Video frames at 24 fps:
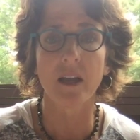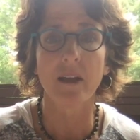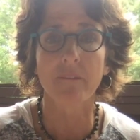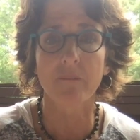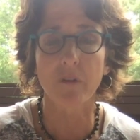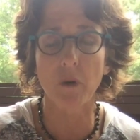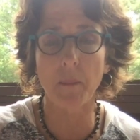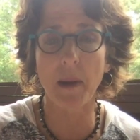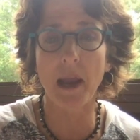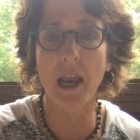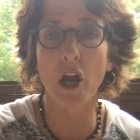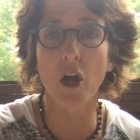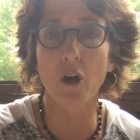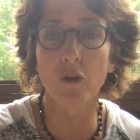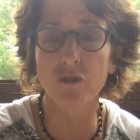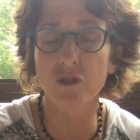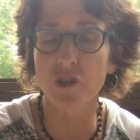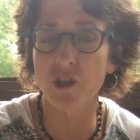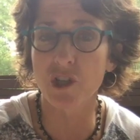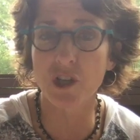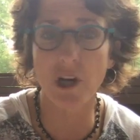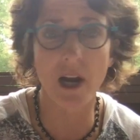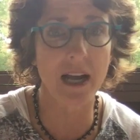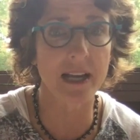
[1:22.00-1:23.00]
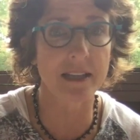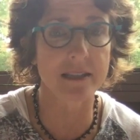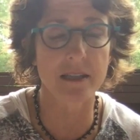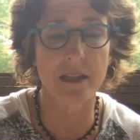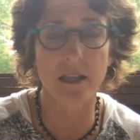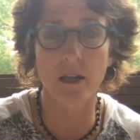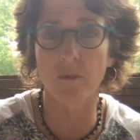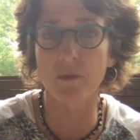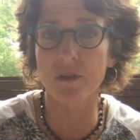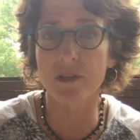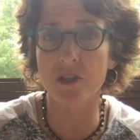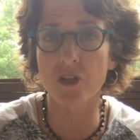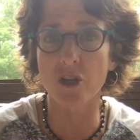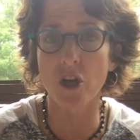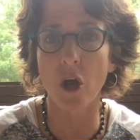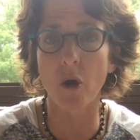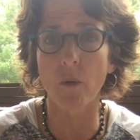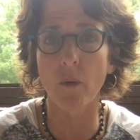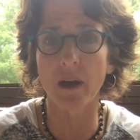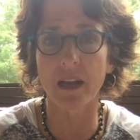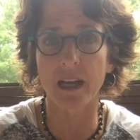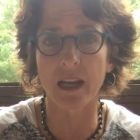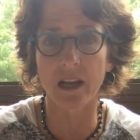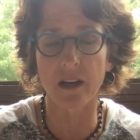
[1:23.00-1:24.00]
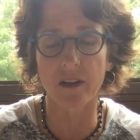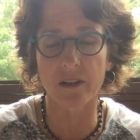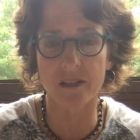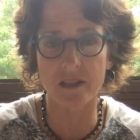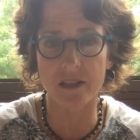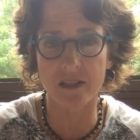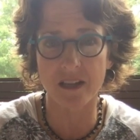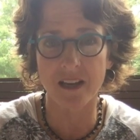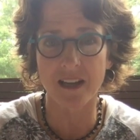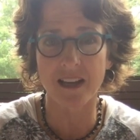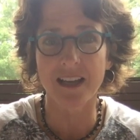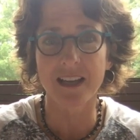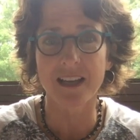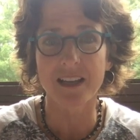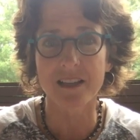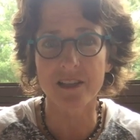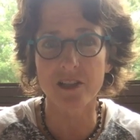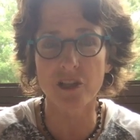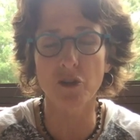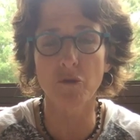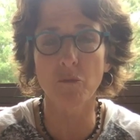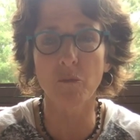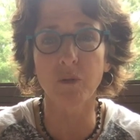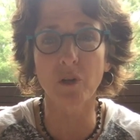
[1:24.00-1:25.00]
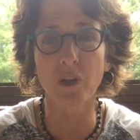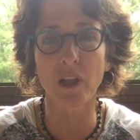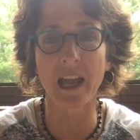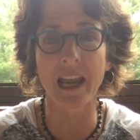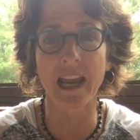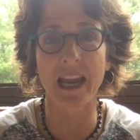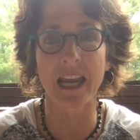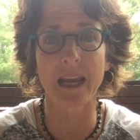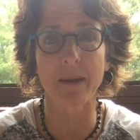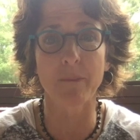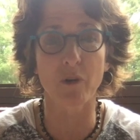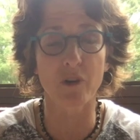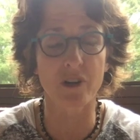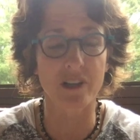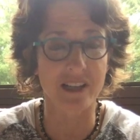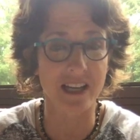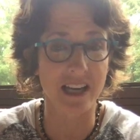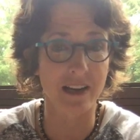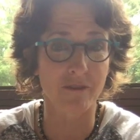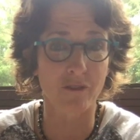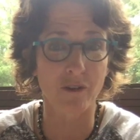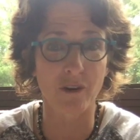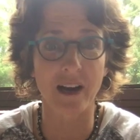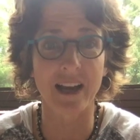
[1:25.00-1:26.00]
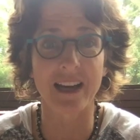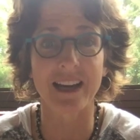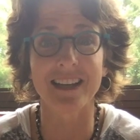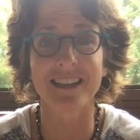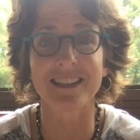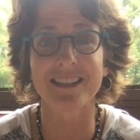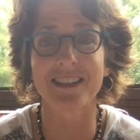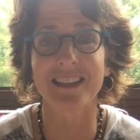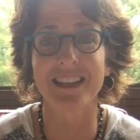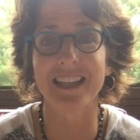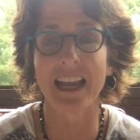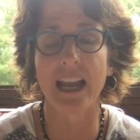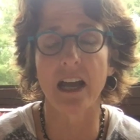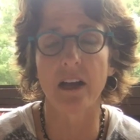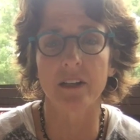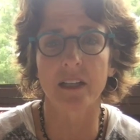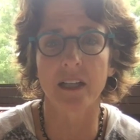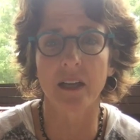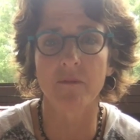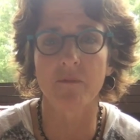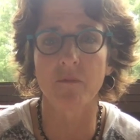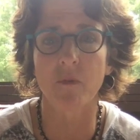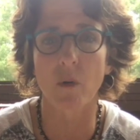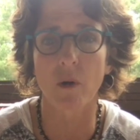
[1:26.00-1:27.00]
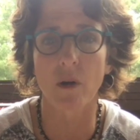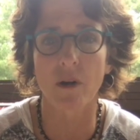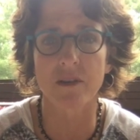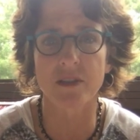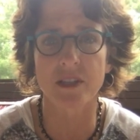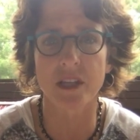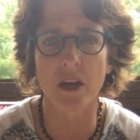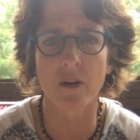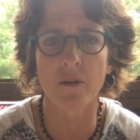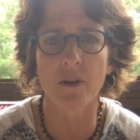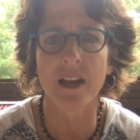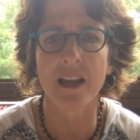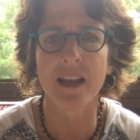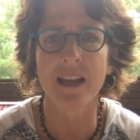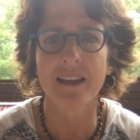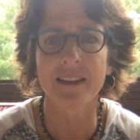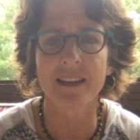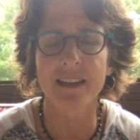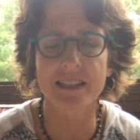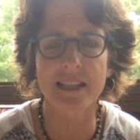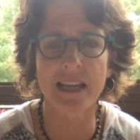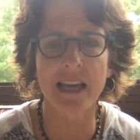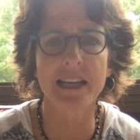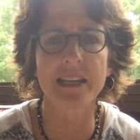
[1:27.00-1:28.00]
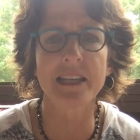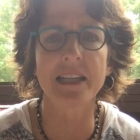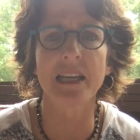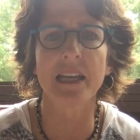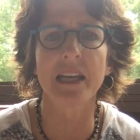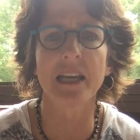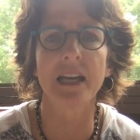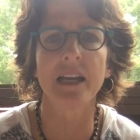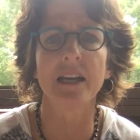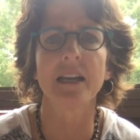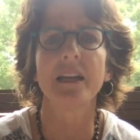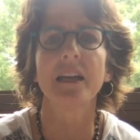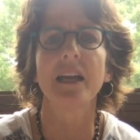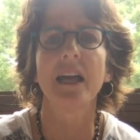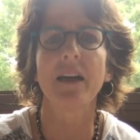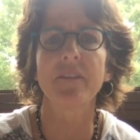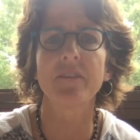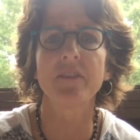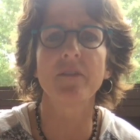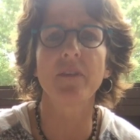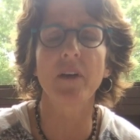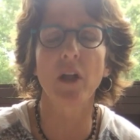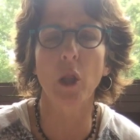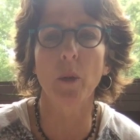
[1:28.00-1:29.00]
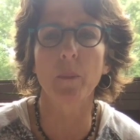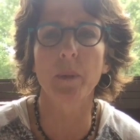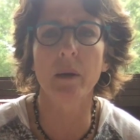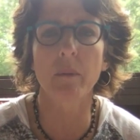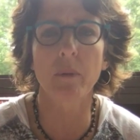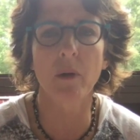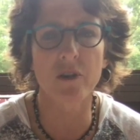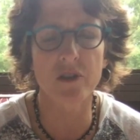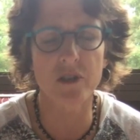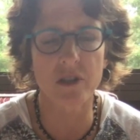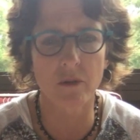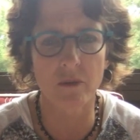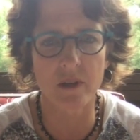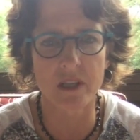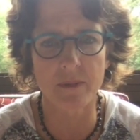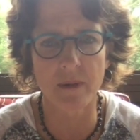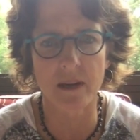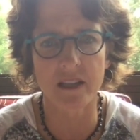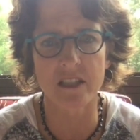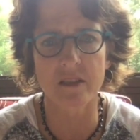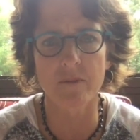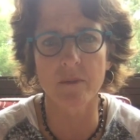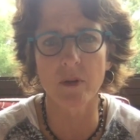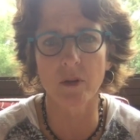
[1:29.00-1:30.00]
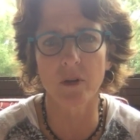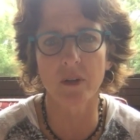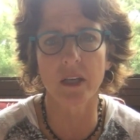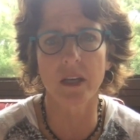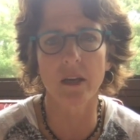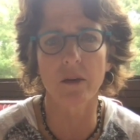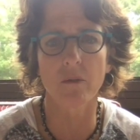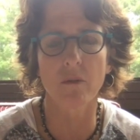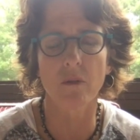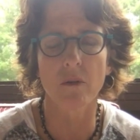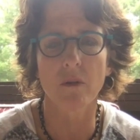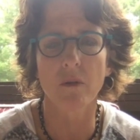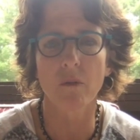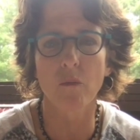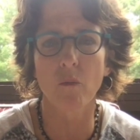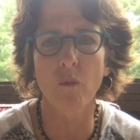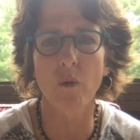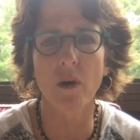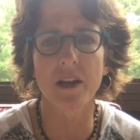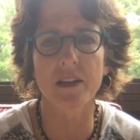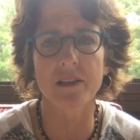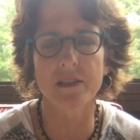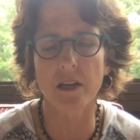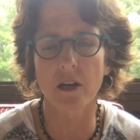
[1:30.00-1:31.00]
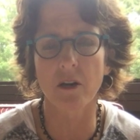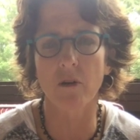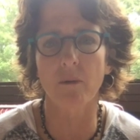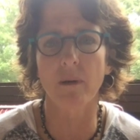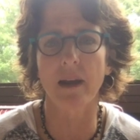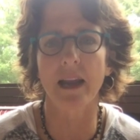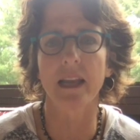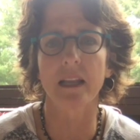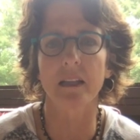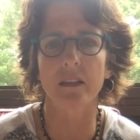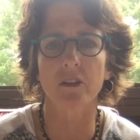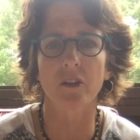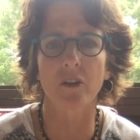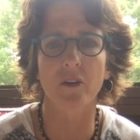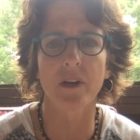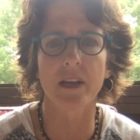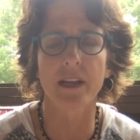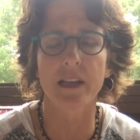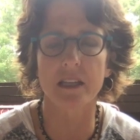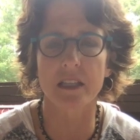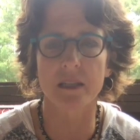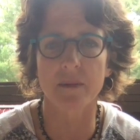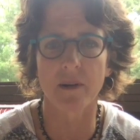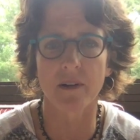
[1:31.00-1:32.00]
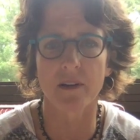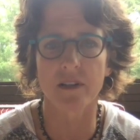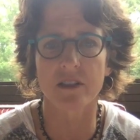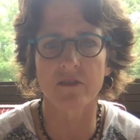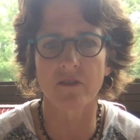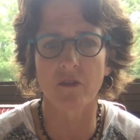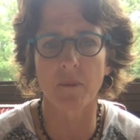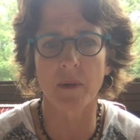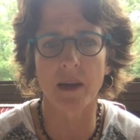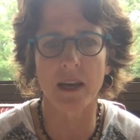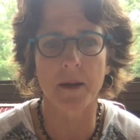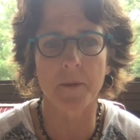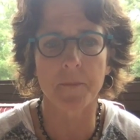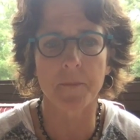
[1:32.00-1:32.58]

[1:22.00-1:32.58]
for my own shots, and there was no one else to blame or to give credit to the outcome for. So this idea of developing personal responsibility was a great learning experience for me.